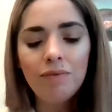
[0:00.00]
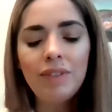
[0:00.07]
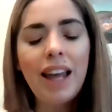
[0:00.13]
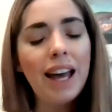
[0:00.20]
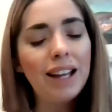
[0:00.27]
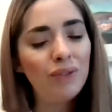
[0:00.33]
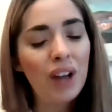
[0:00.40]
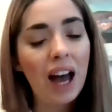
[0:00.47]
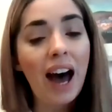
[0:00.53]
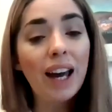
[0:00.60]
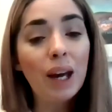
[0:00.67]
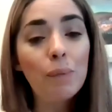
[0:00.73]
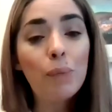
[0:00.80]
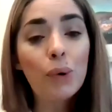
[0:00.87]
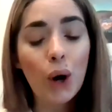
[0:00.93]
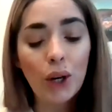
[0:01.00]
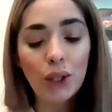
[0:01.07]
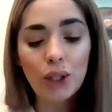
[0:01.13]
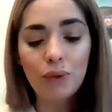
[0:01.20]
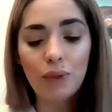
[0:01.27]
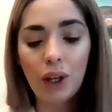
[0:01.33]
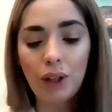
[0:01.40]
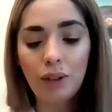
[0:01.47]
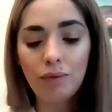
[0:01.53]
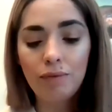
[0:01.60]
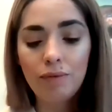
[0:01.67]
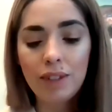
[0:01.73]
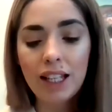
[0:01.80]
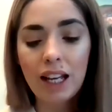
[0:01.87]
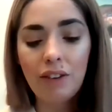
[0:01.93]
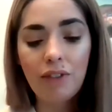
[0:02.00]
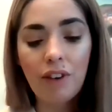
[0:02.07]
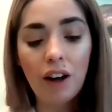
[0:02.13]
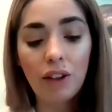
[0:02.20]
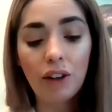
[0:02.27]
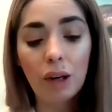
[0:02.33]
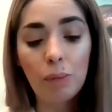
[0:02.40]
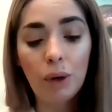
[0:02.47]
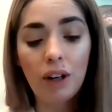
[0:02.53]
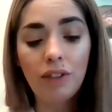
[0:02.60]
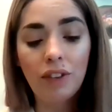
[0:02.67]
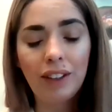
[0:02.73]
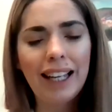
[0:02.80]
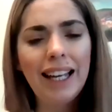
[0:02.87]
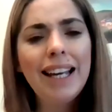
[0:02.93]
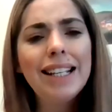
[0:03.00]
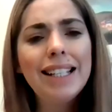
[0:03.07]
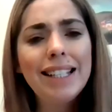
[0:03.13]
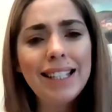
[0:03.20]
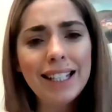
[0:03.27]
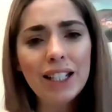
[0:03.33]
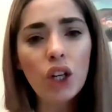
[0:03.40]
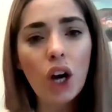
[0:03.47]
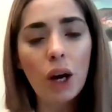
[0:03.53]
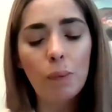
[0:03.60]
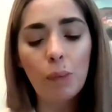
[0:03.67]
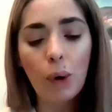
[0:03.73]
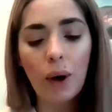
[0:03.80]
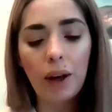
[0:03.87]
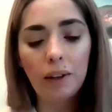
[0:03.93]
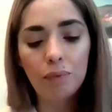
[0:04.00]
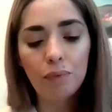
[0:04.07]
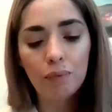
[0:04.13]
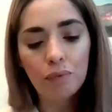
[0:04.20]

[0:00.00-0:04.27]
"Then I am proud of you," said father approvingly. "Sit down, boy."